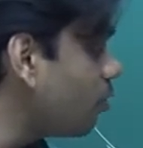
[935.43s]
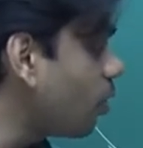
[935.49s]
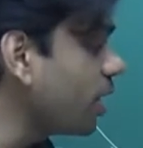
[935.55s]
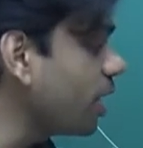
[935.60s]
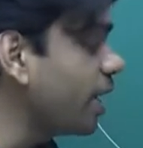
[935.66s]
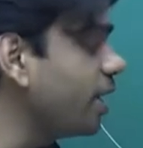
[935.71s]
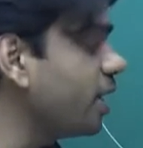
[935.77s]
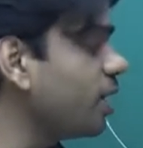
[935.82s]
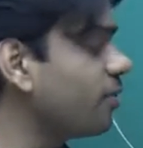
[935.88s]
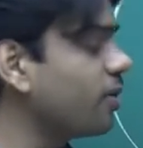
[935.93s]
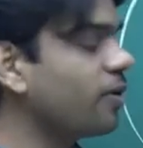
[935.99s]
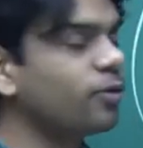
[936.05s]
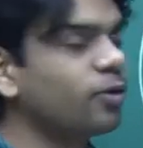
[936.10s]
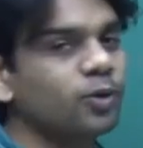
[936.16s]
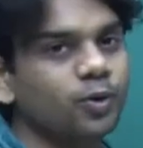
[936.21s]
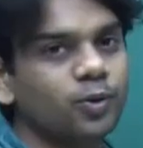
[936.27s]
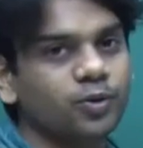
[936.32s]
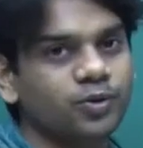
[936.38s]
what area we have
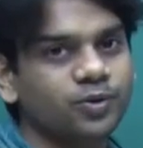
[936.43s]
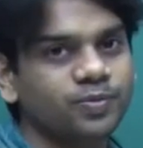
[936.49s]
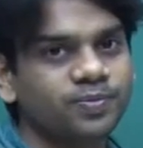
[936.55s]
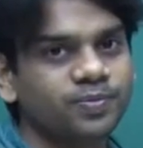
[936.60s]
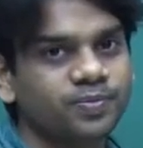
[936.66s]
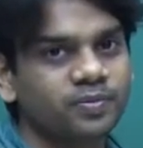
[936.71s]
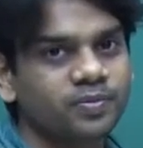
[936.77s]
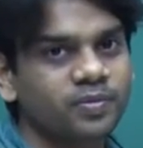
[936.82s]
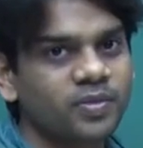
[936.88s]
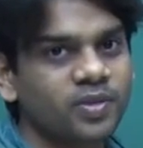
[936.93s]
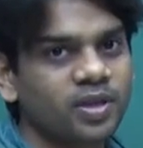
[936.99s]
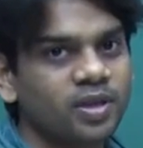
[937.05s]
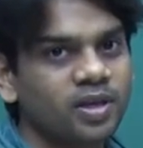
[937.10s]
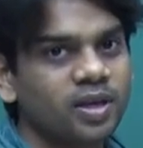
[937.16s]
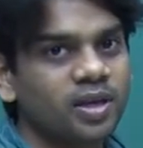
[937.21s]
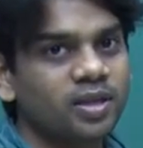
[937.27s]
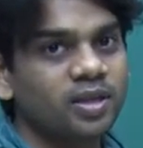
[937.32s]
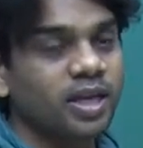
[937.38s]
to use.
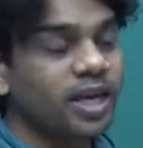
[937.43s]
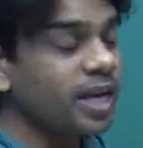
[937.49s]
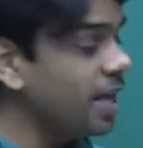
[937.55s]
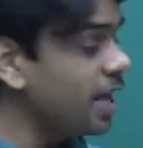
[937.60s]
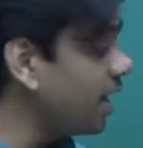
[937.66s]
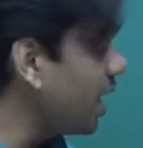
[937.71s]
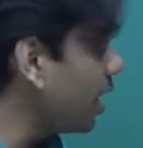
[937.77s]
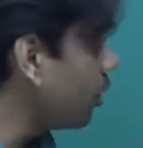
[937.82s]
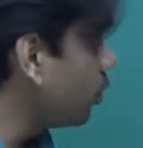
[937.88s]
The area